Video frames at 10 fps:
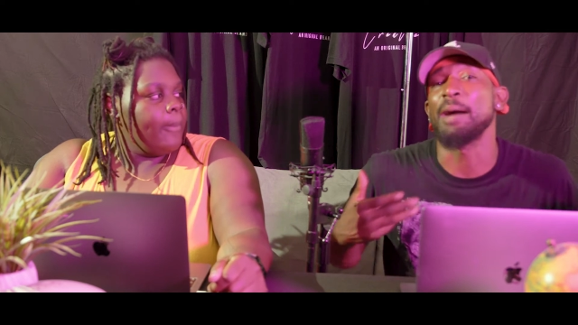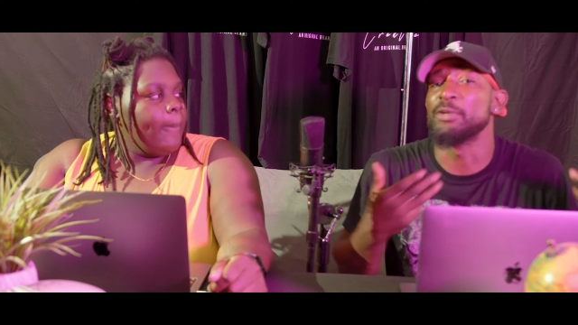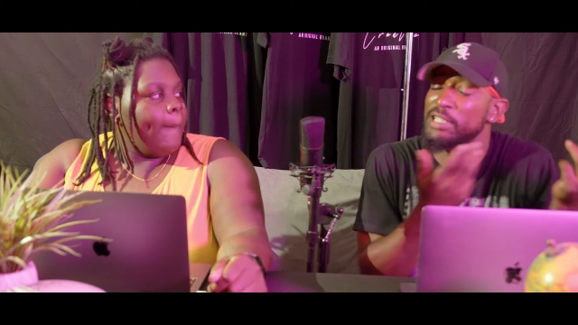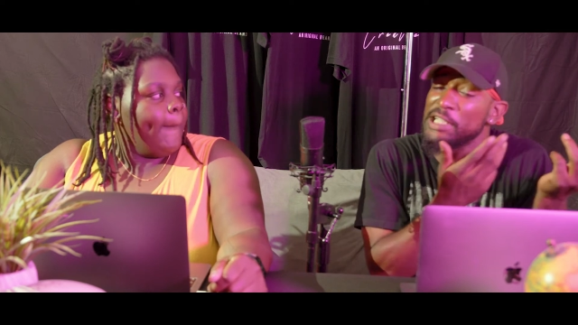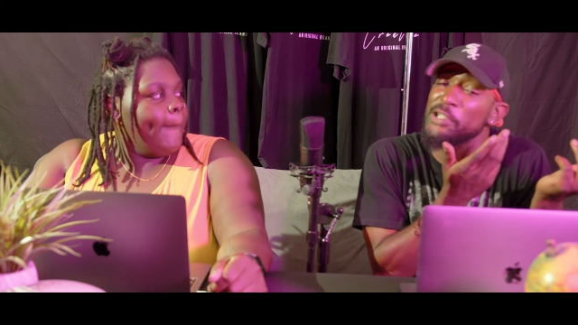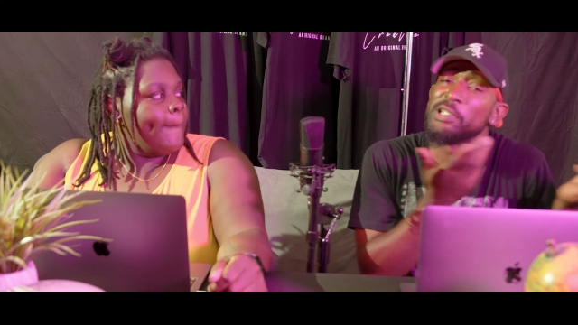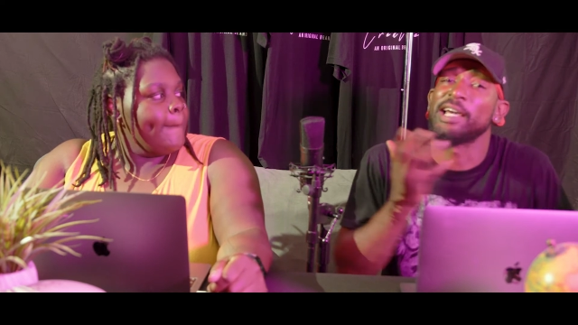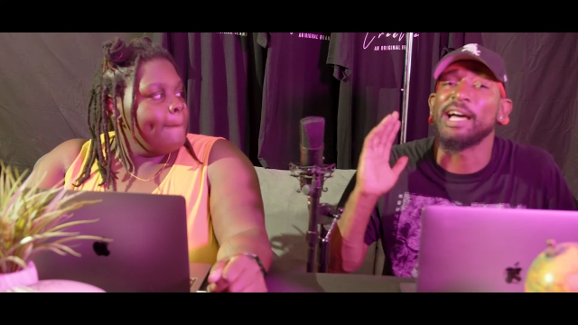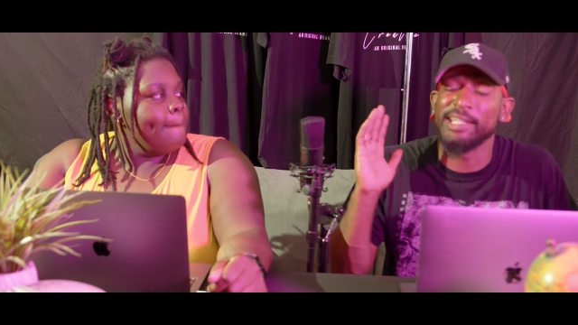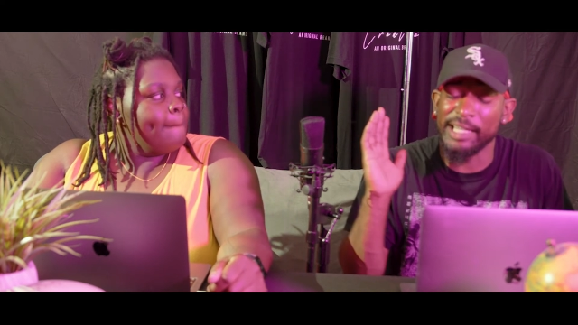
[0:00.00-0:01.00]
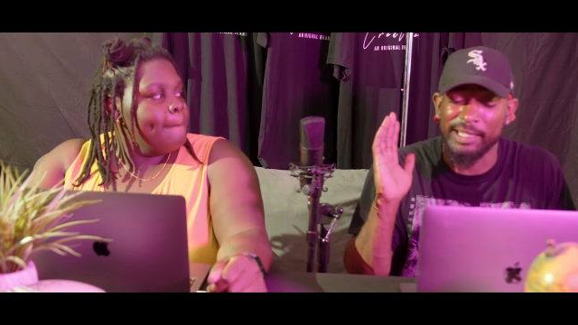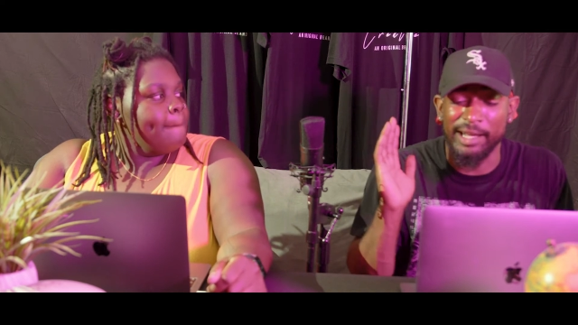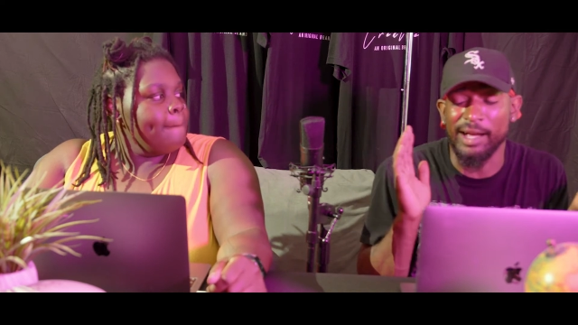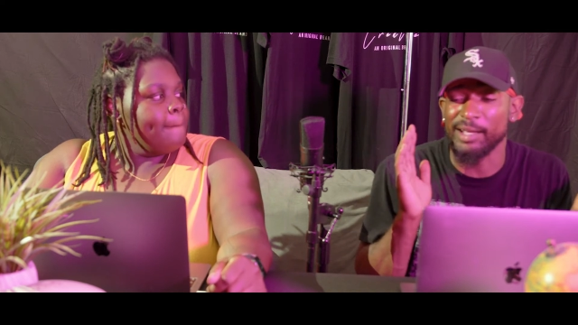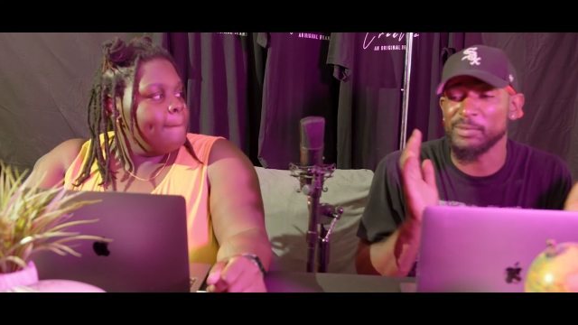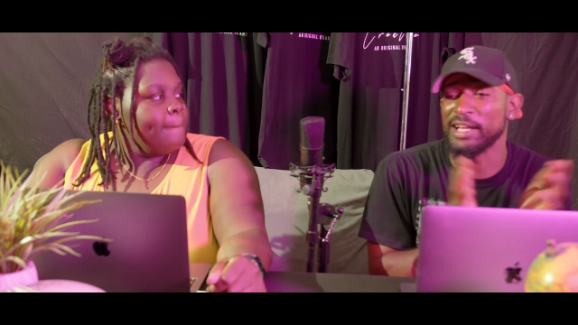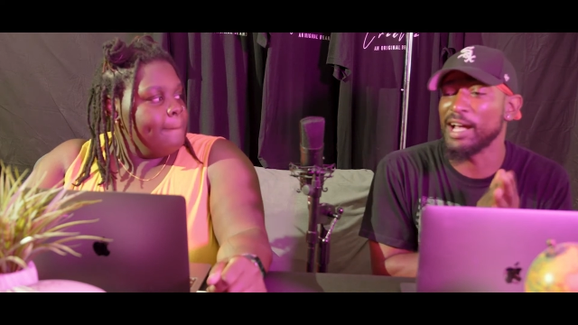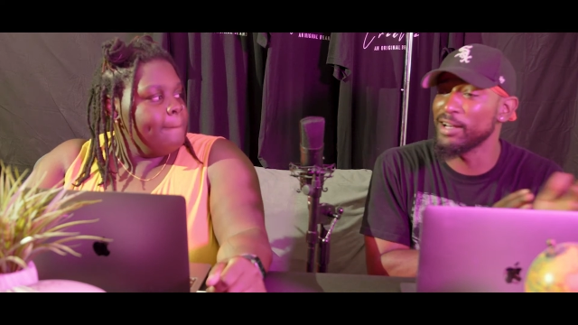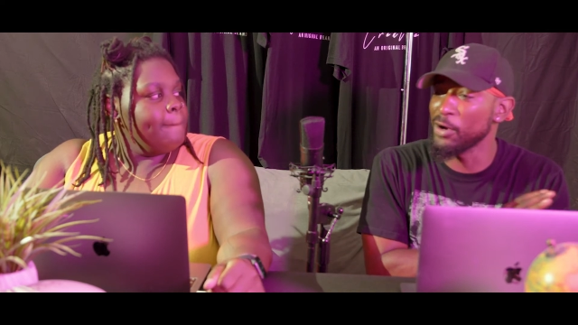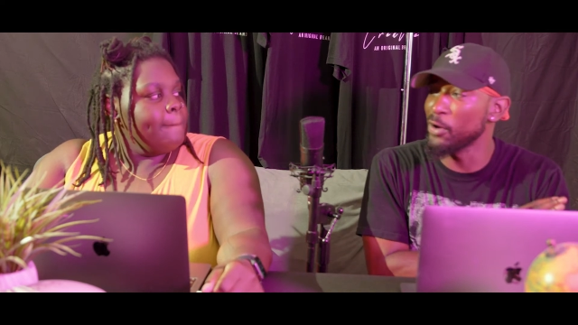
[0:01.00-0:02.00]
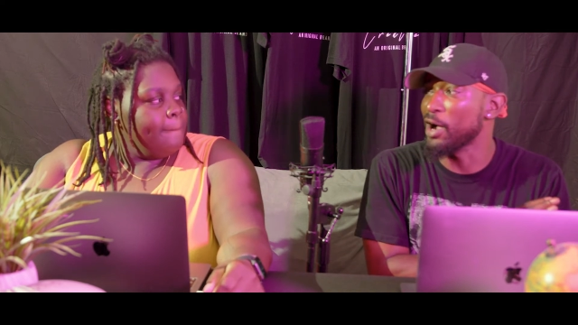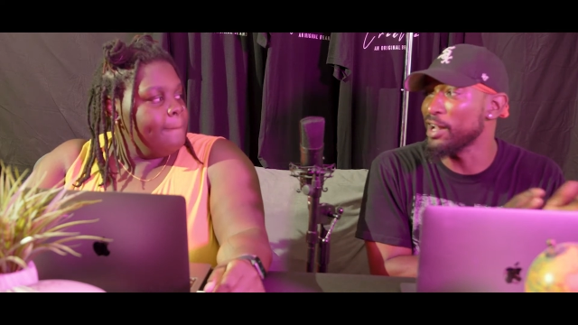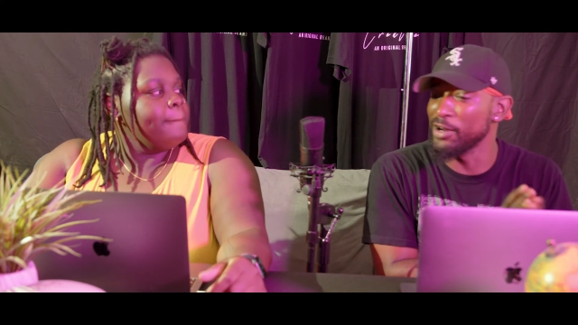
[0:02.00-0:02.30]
Speaker 1: I'm gonna tell you, like I date dimes. Like I know, mm-hmm.